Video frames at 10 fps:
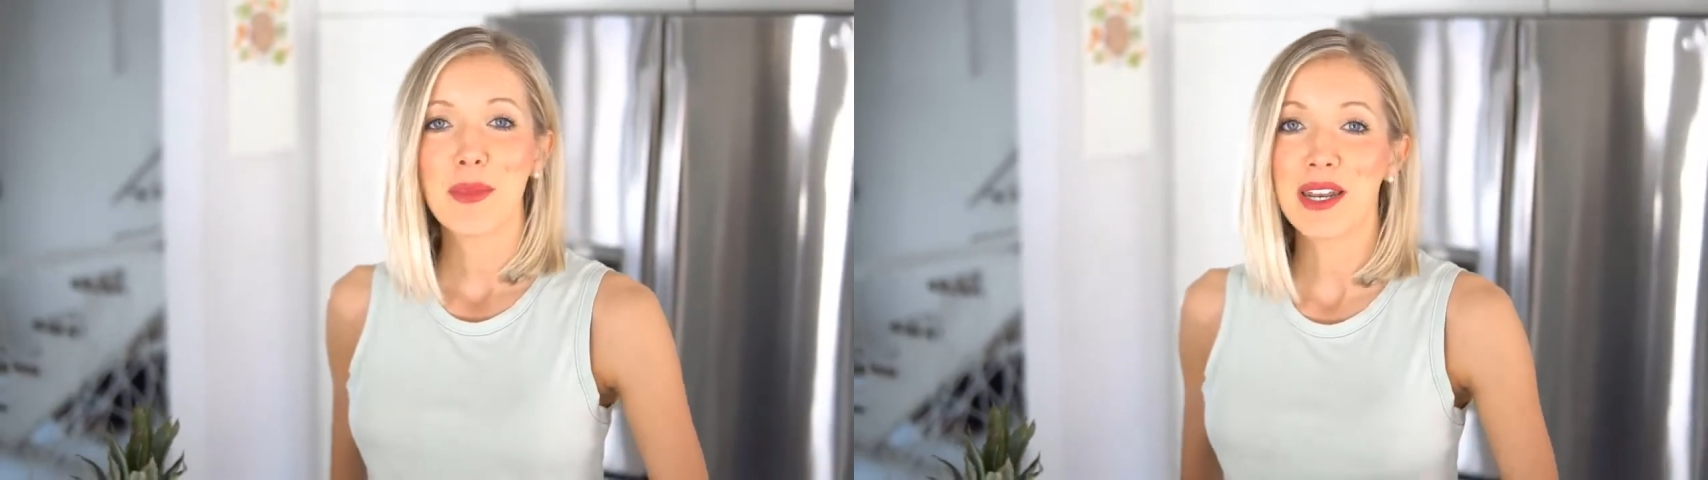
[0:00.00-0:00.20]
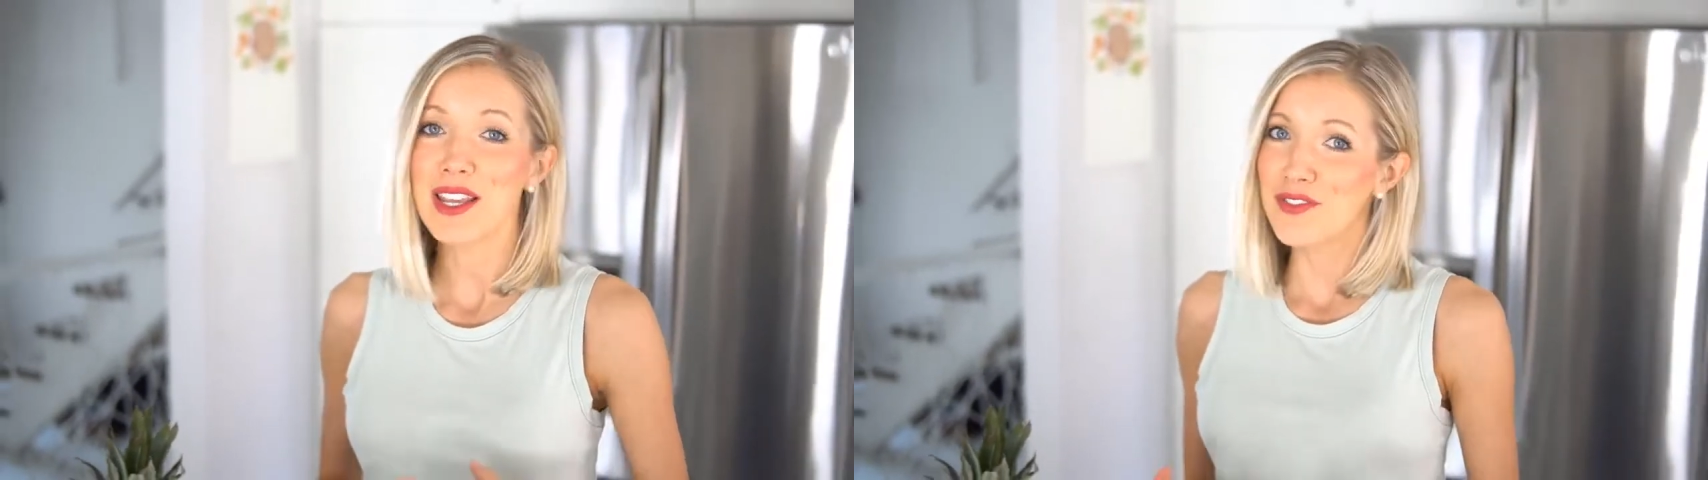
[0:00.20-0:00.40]

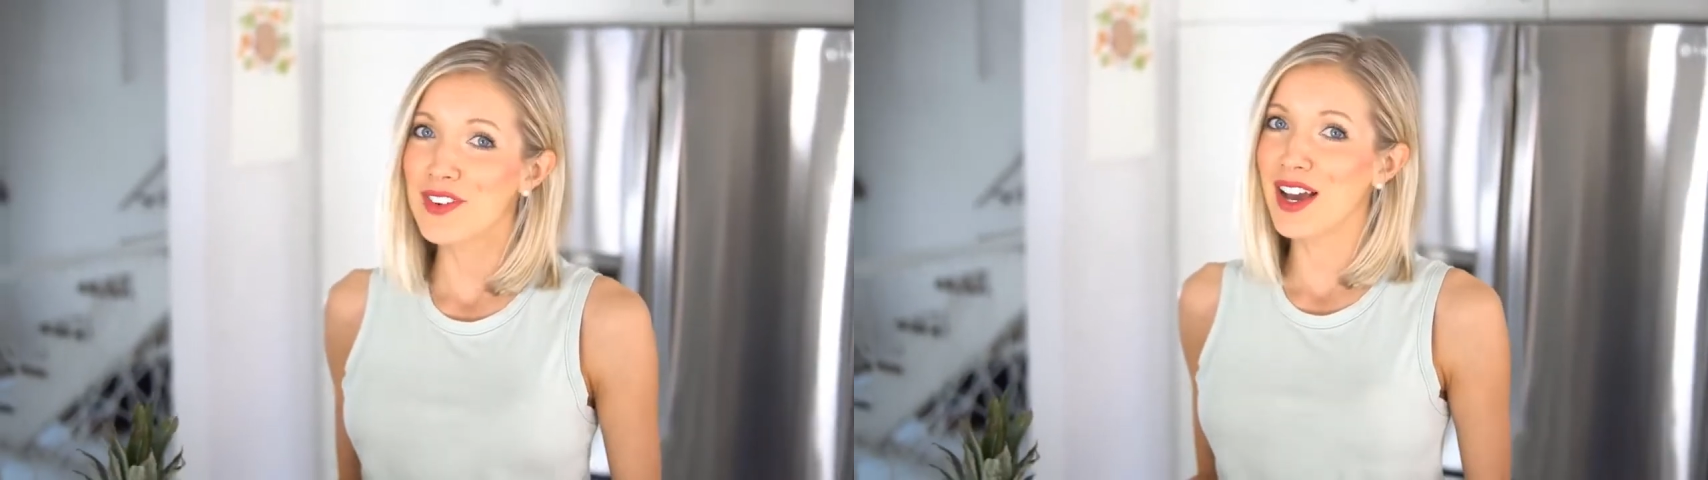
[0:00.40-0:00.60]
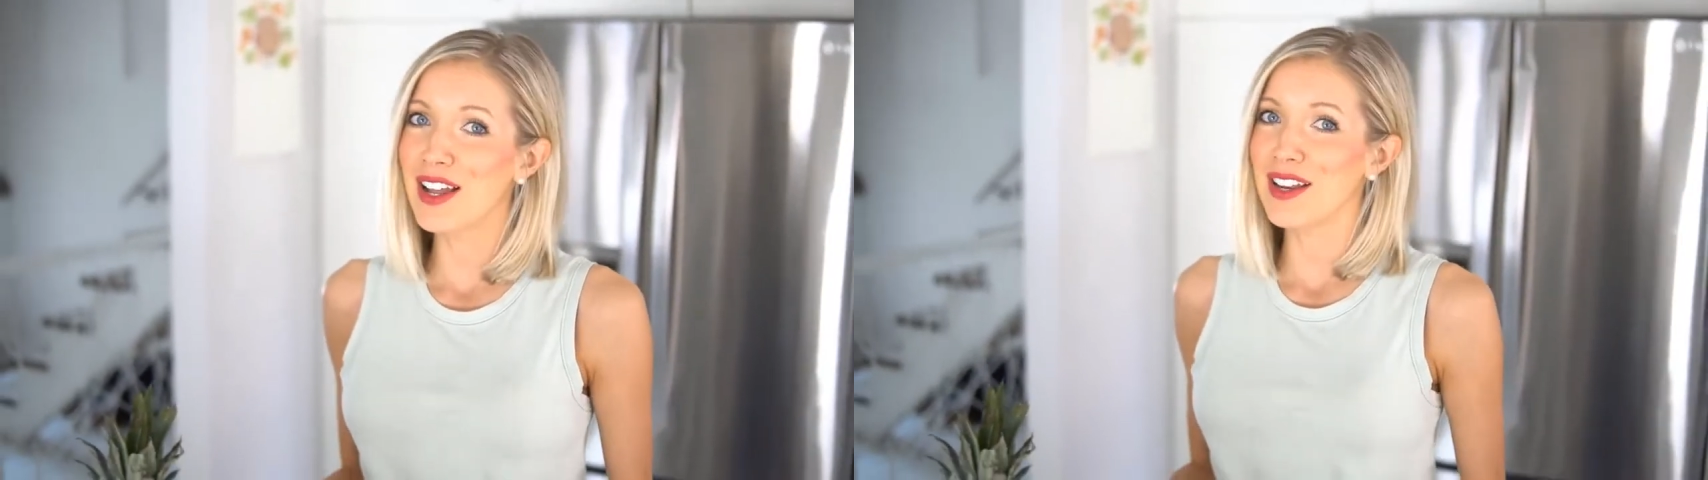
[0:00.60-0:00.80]
but if
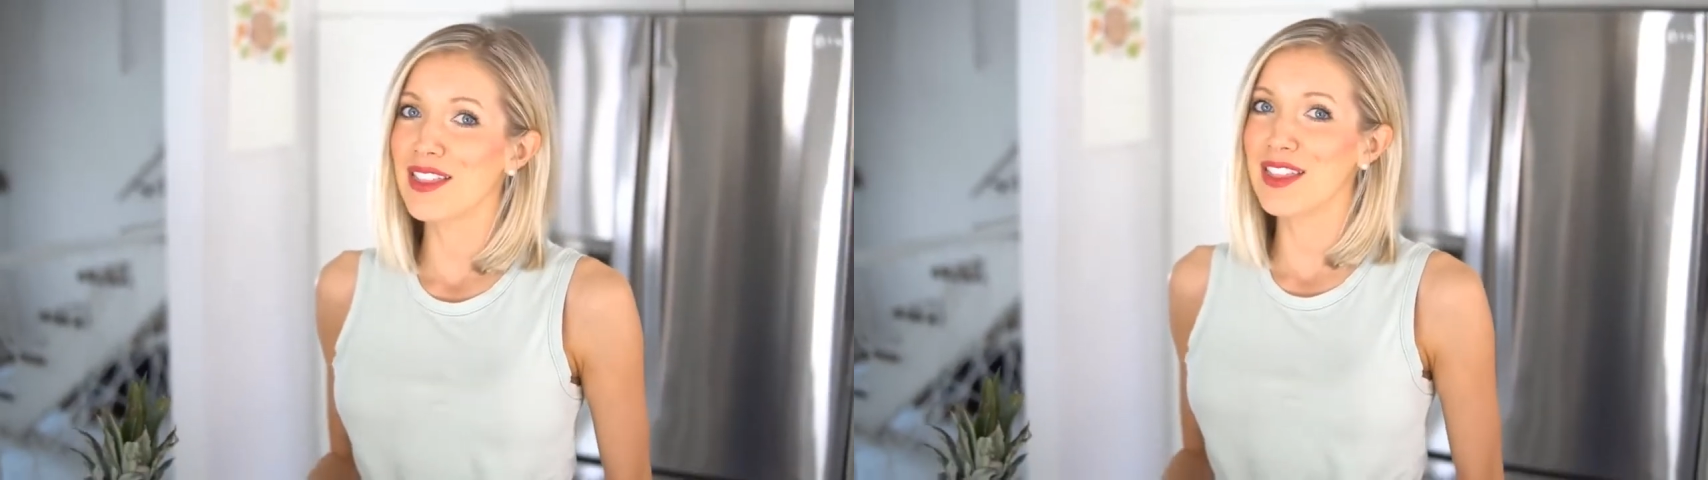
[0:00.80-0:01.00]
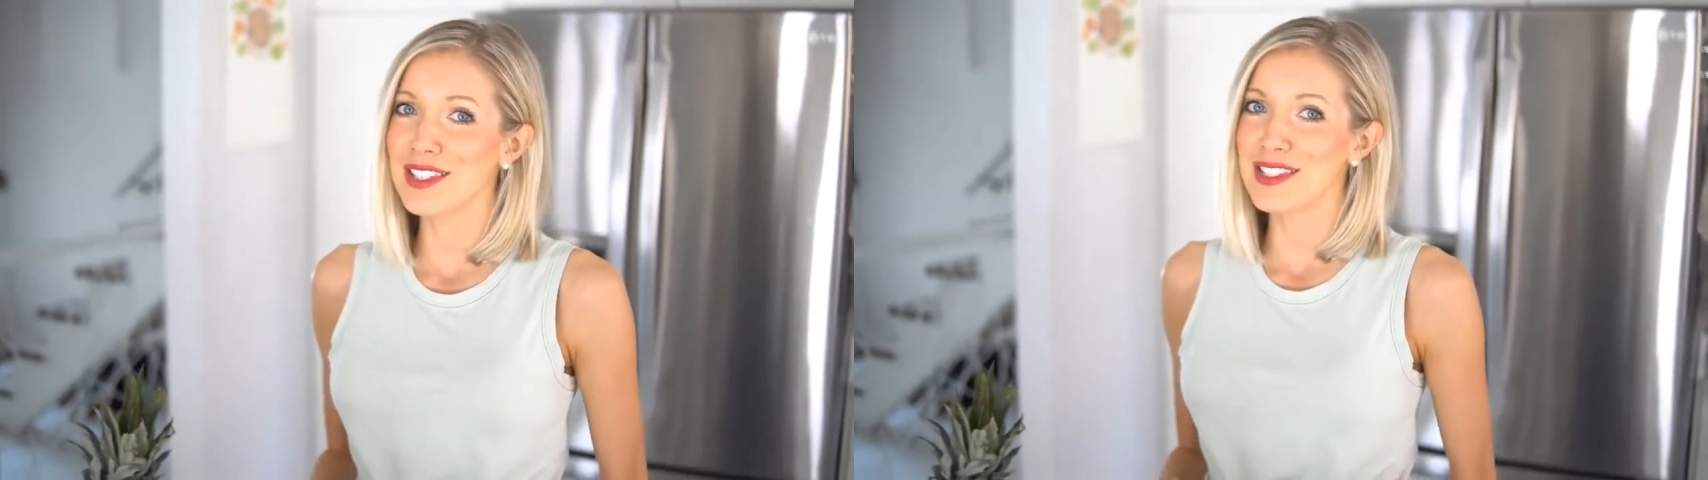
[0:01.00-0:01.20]

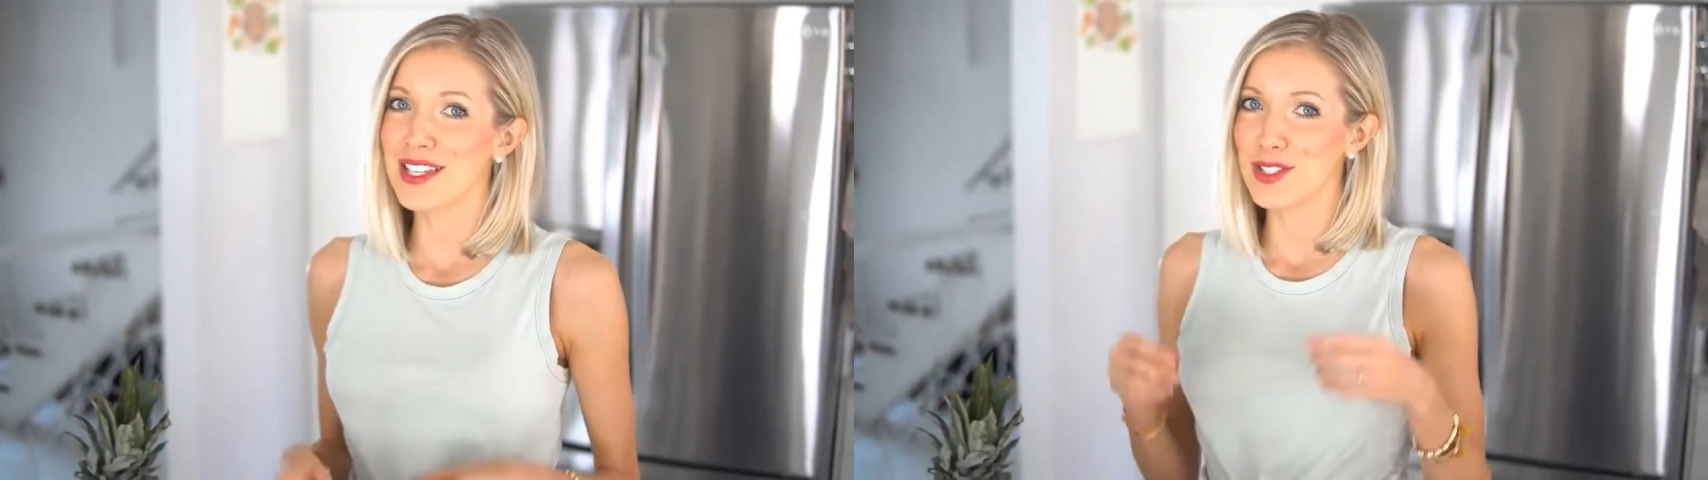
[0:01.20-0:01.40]
not, this